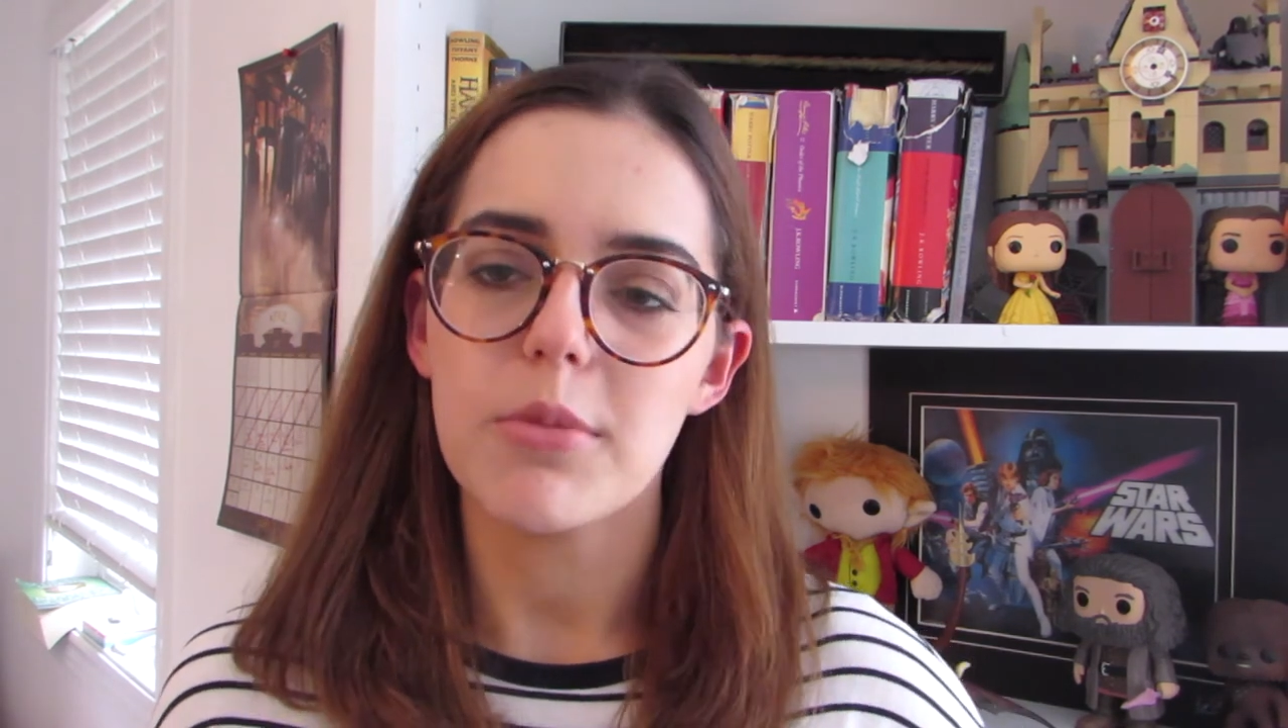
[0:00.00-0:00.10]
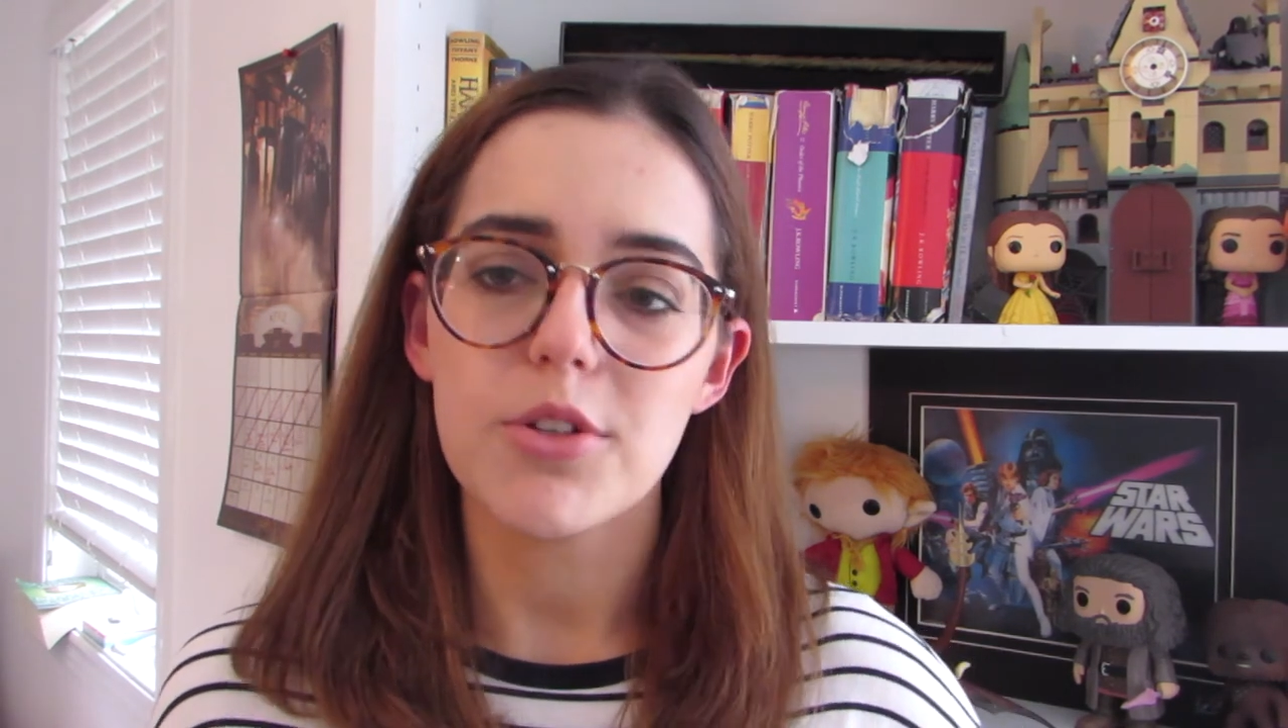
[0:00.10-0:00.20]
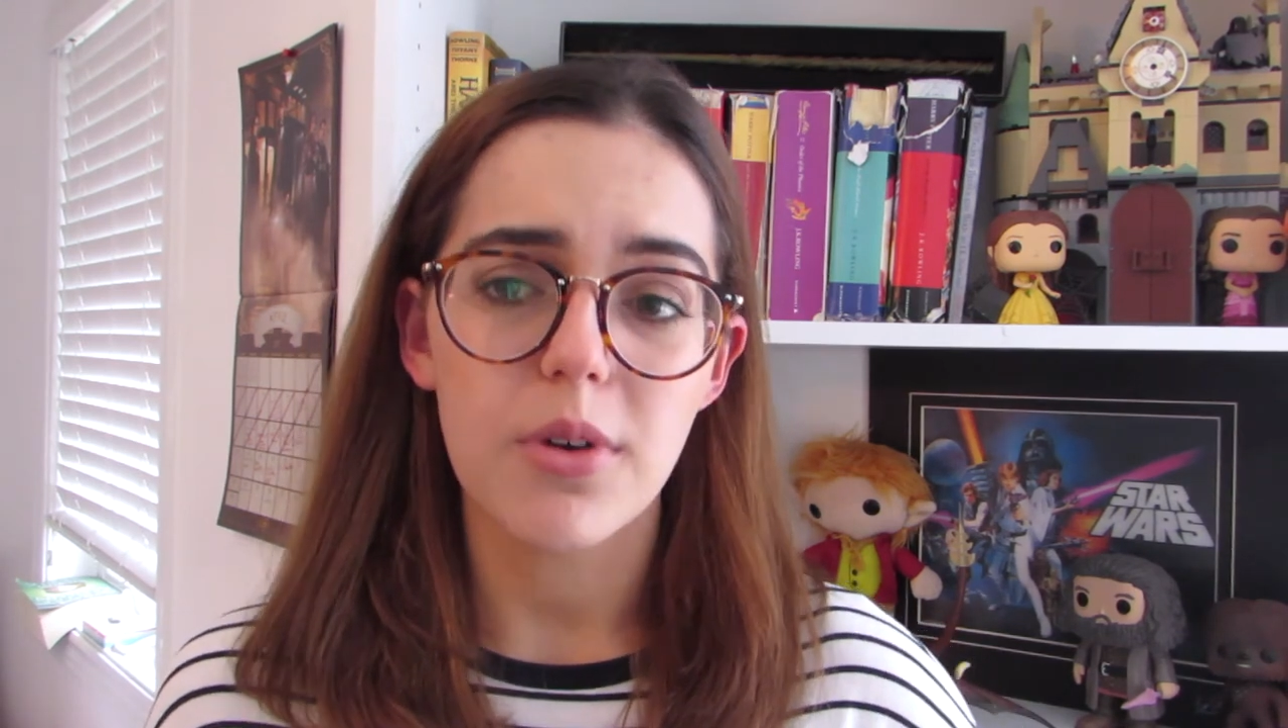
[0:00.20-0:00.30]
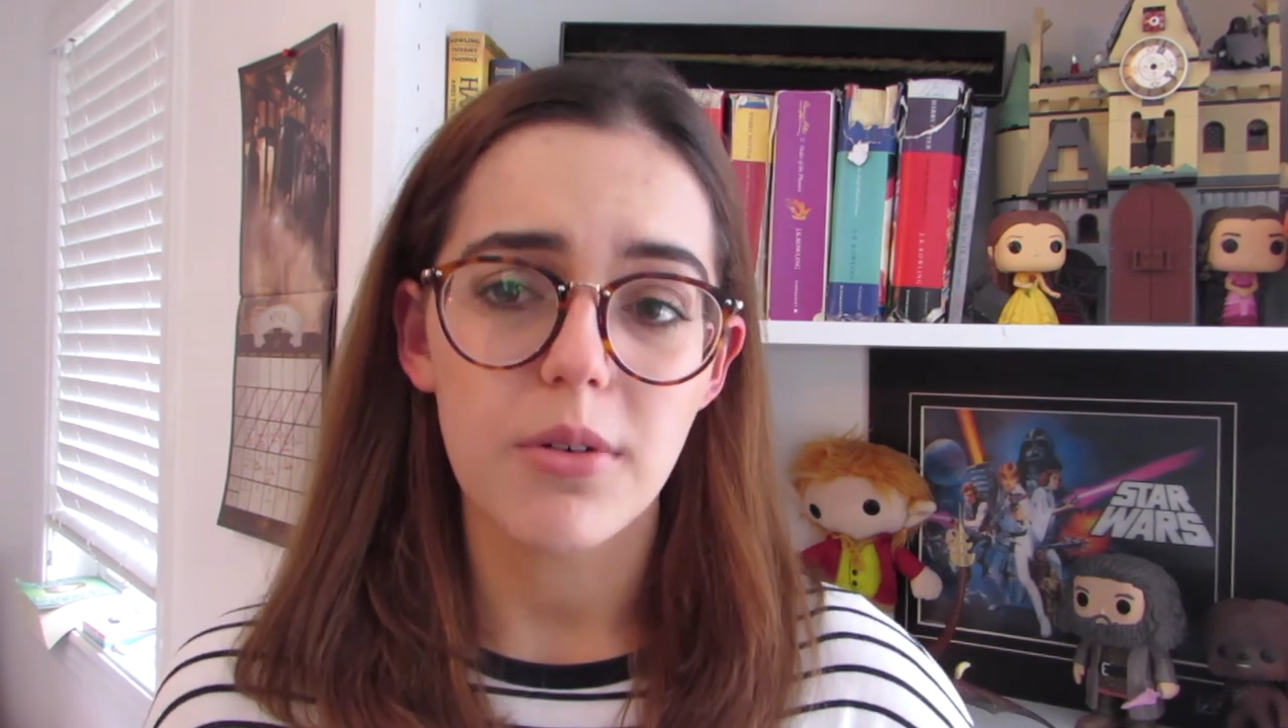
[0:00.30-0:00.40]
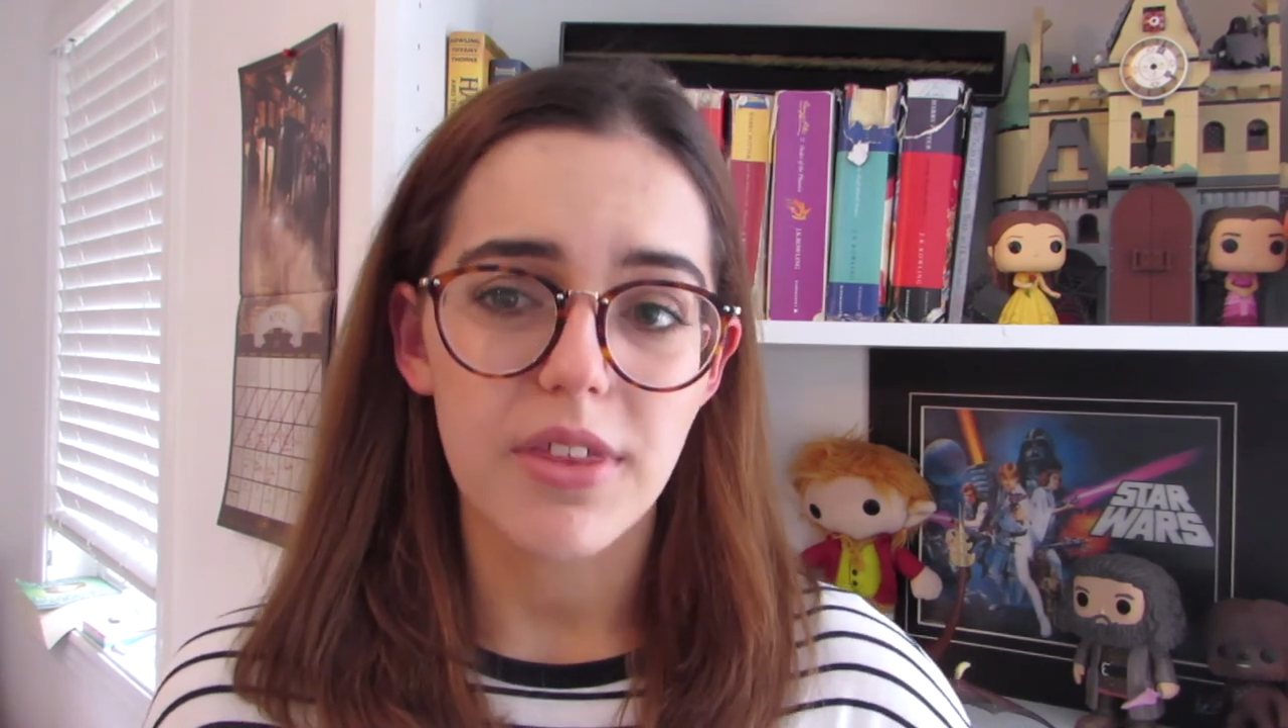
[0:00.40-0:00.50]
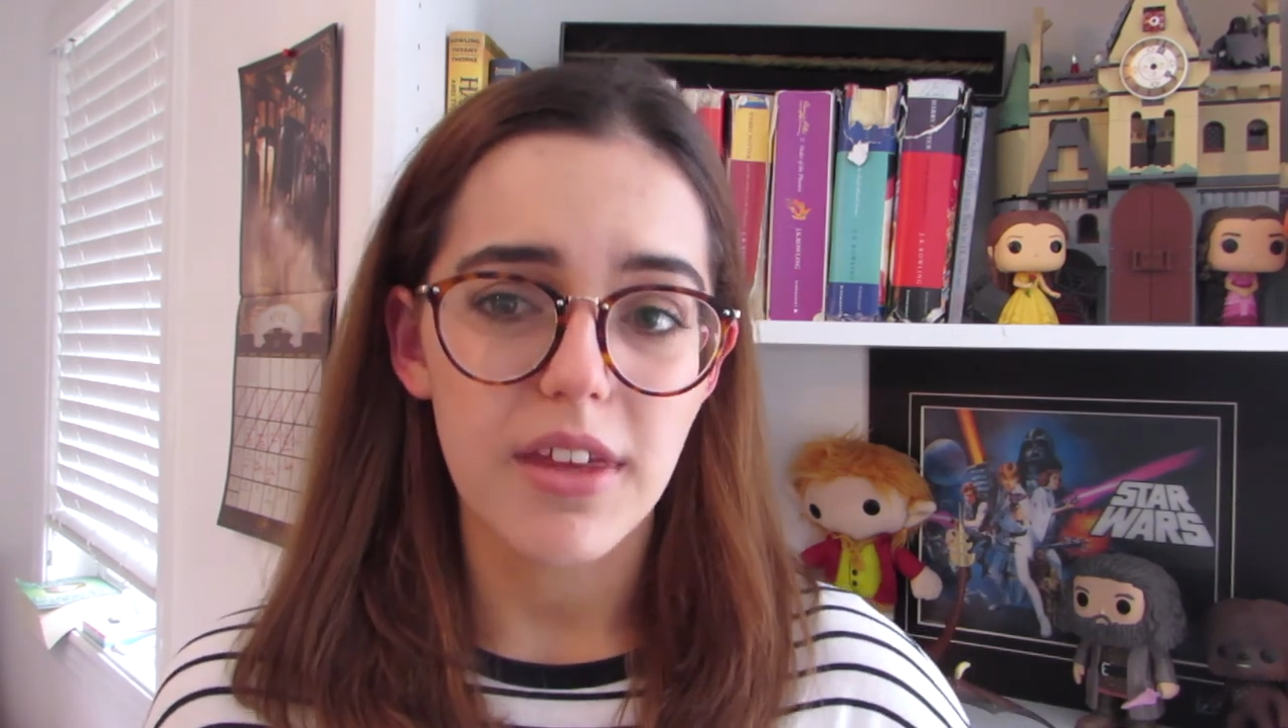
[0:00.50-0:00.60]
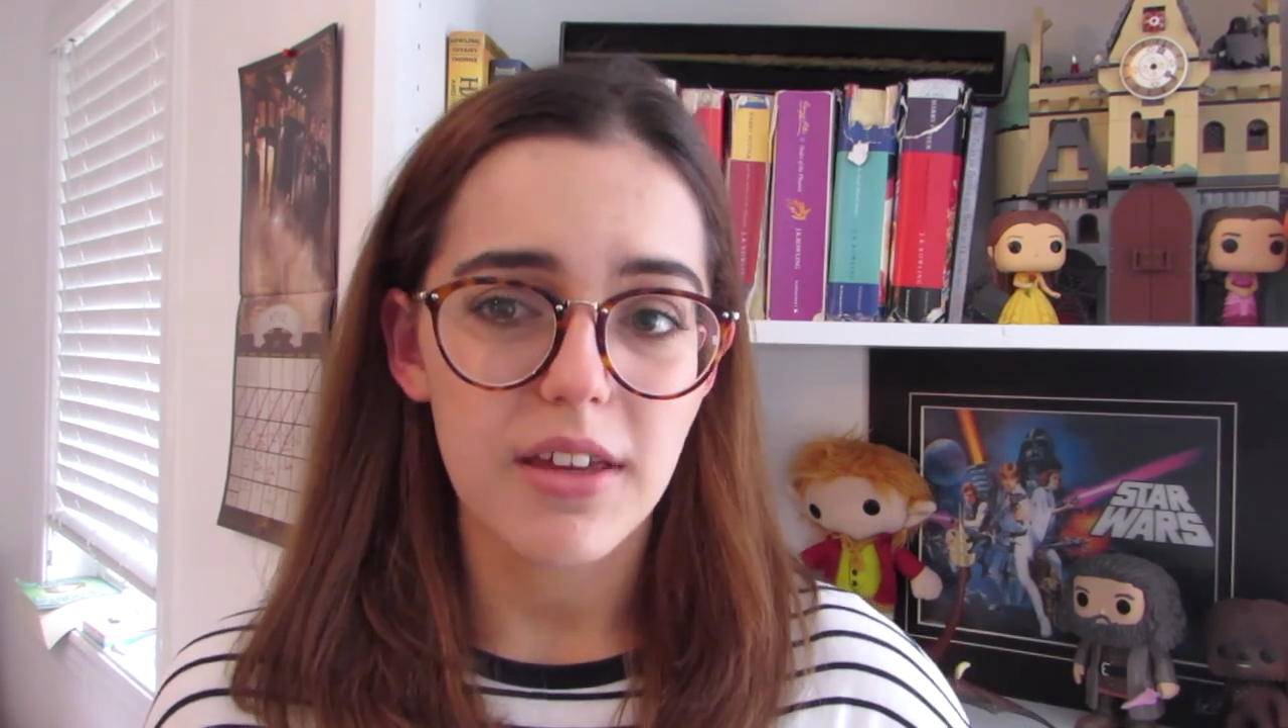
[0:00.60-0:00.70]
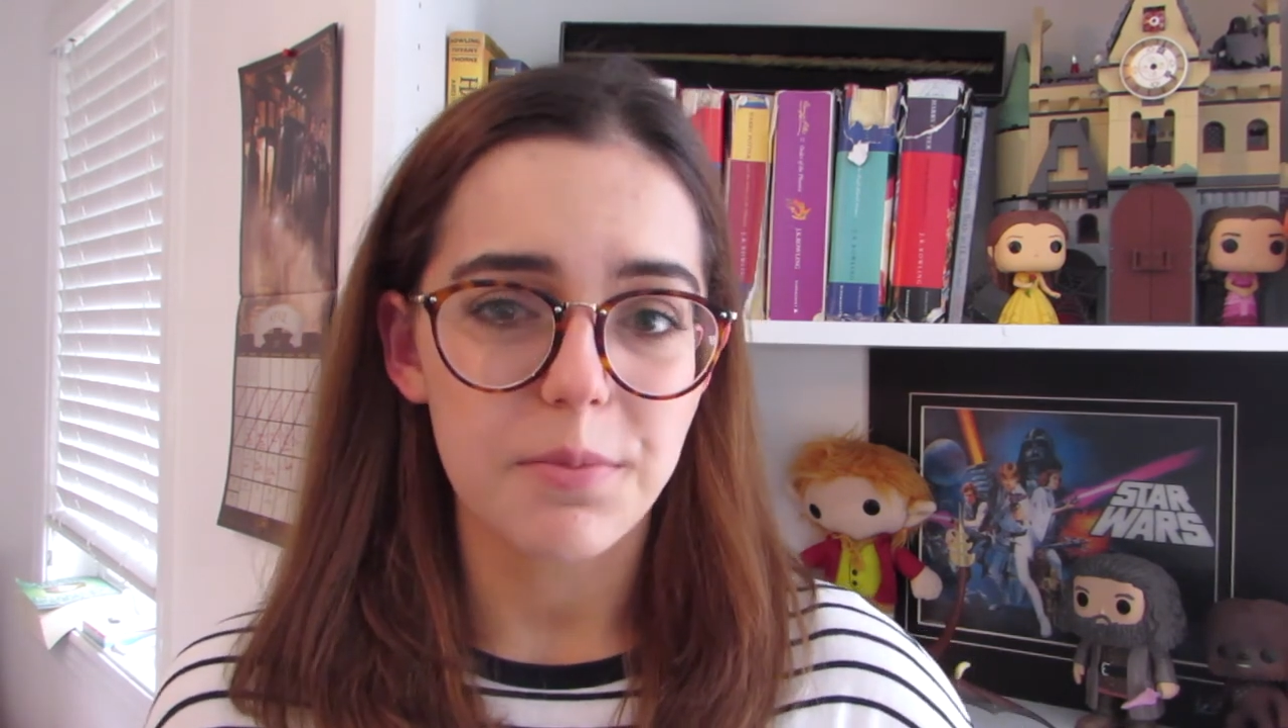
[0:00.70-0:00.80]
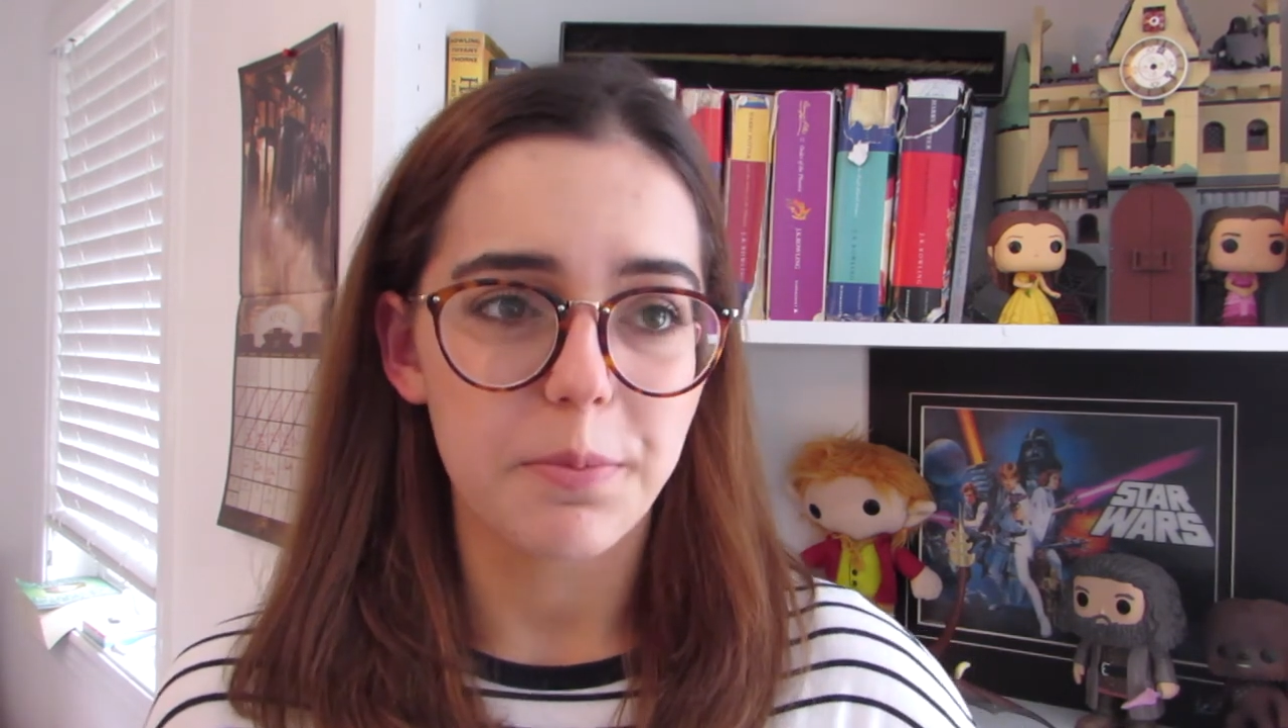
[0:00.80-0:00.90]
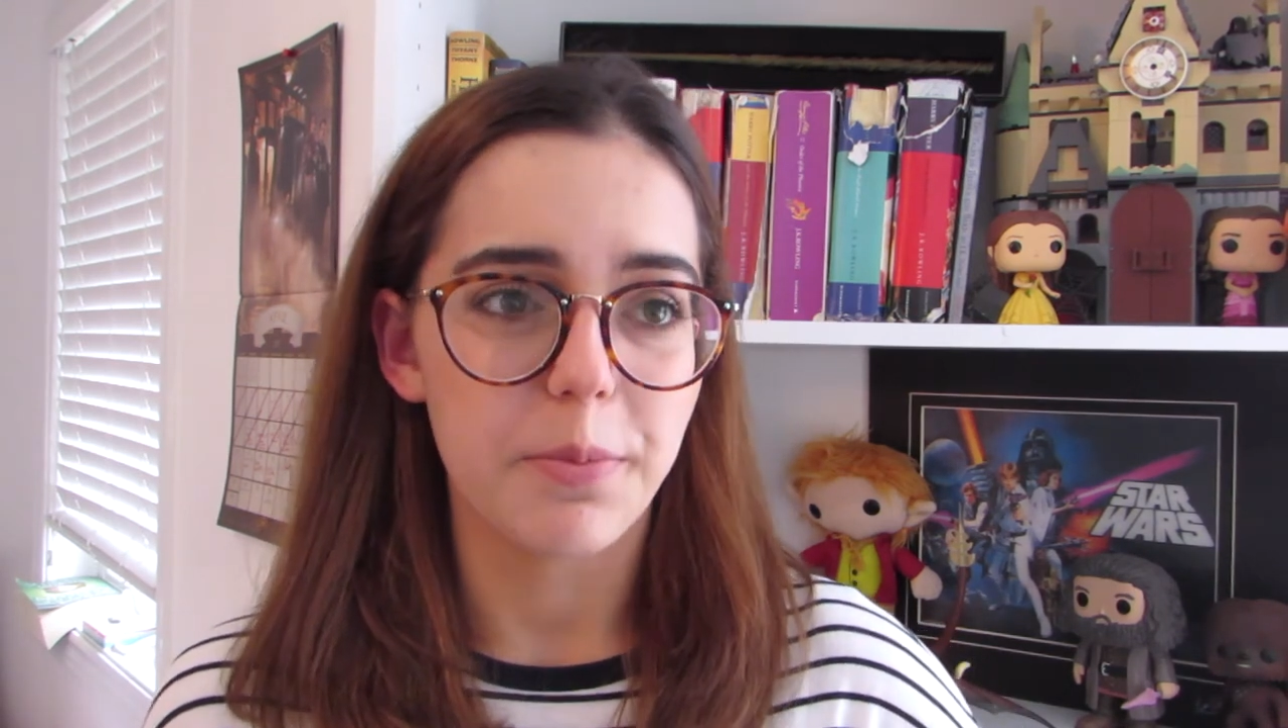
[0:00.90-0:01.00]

much wrong with that,